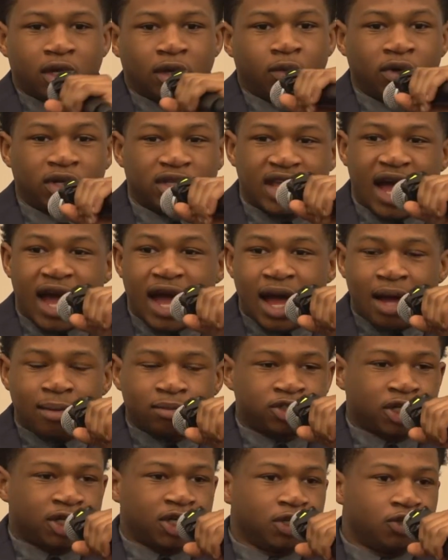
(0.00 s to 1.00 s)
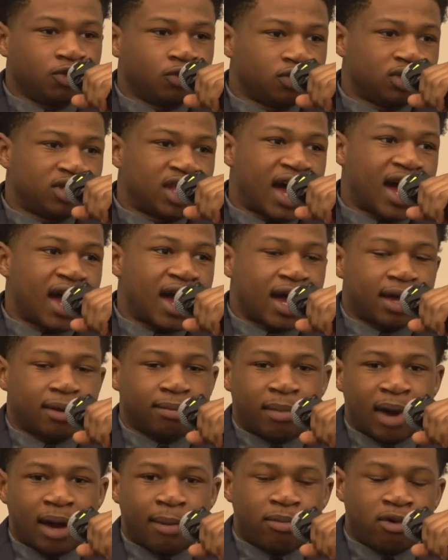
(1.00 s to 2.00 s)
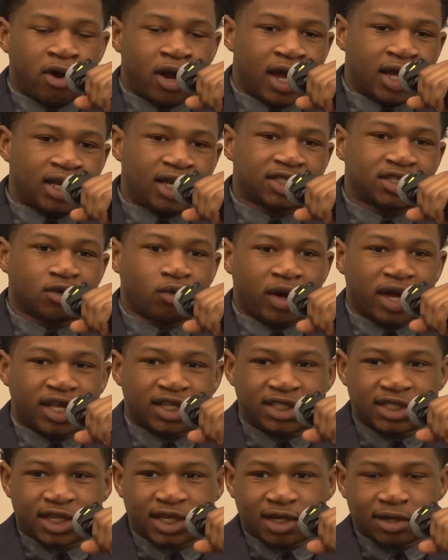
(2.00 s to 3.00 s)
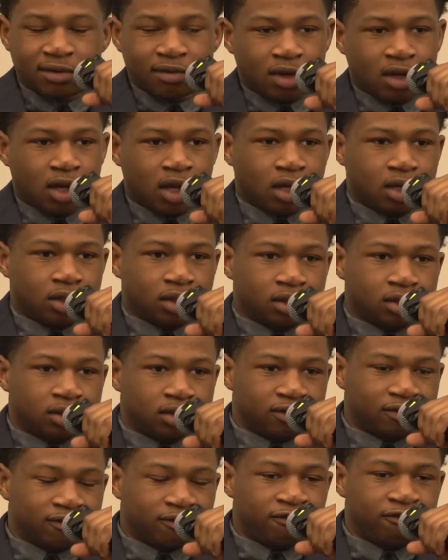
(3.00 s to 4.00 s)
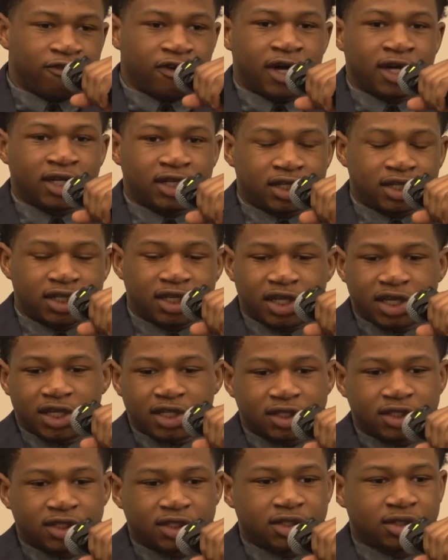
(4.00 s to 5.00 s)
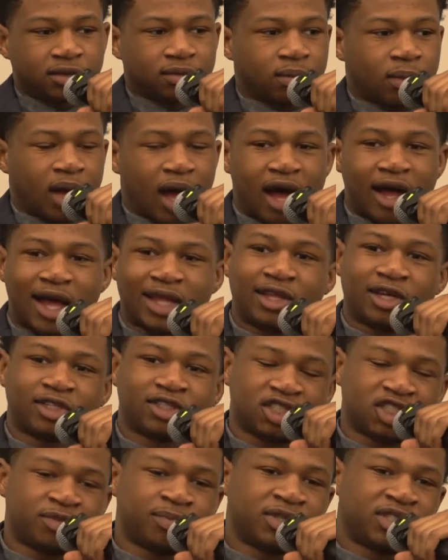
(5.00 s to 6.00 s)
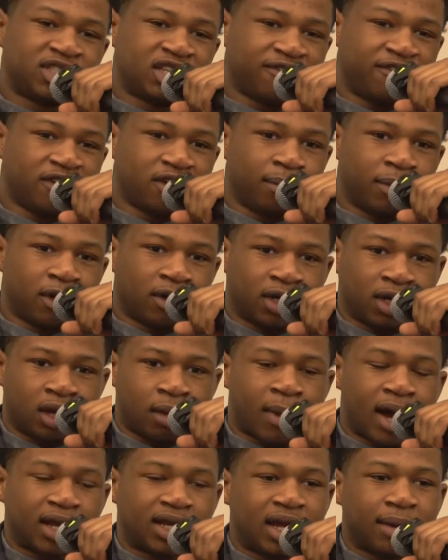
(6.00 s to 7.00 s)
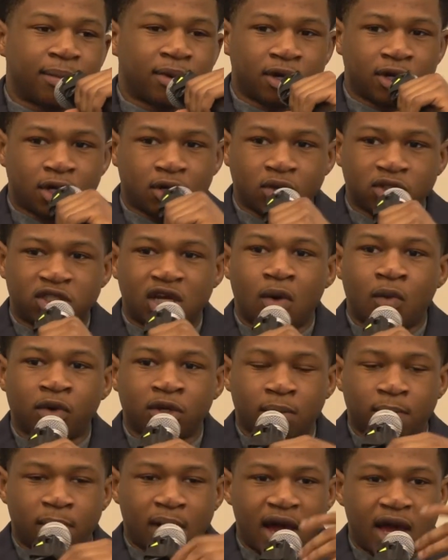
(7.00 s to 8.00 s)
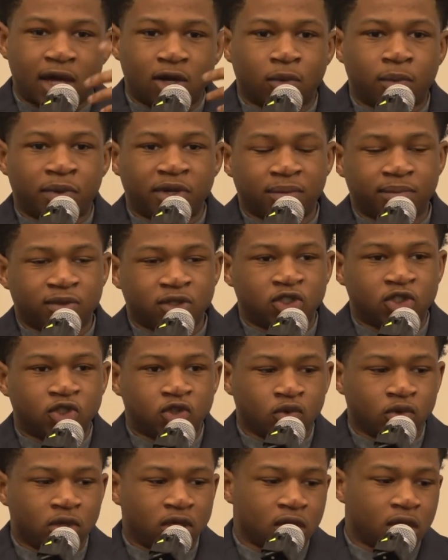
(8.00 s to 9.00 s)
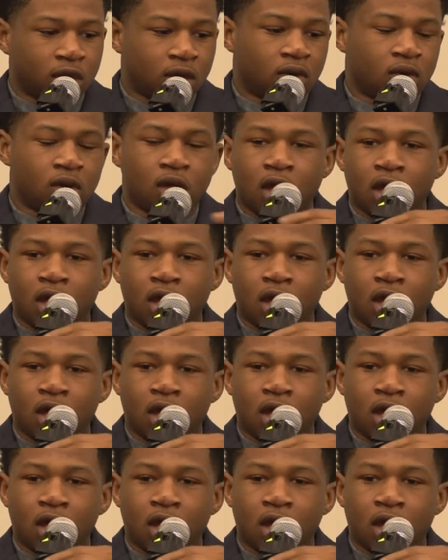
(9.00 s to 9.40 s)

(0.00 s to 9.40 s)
With that, I'm trying to use that, my brand, as a way to fund this. There's a specific building in my neighborhood which I want to buy and open up a studio.